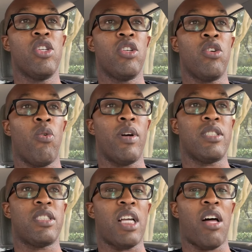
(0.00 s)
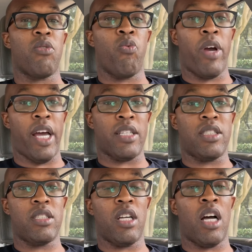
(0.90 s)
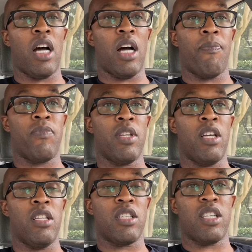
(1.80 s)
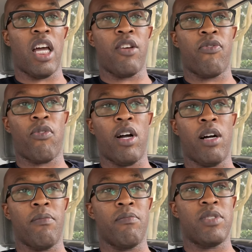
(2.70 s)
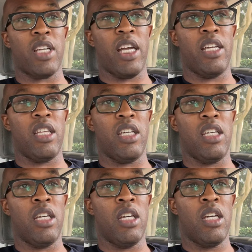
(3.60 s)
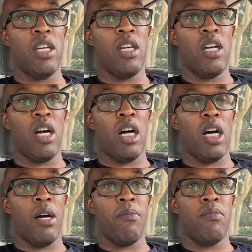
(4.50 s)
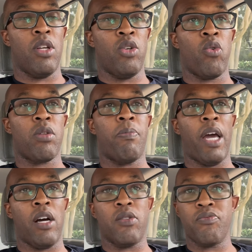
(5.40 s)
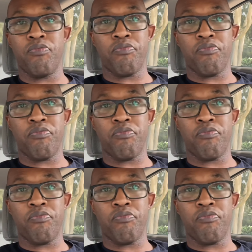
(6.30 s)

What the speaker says: going southwest. It looks like from say the northbound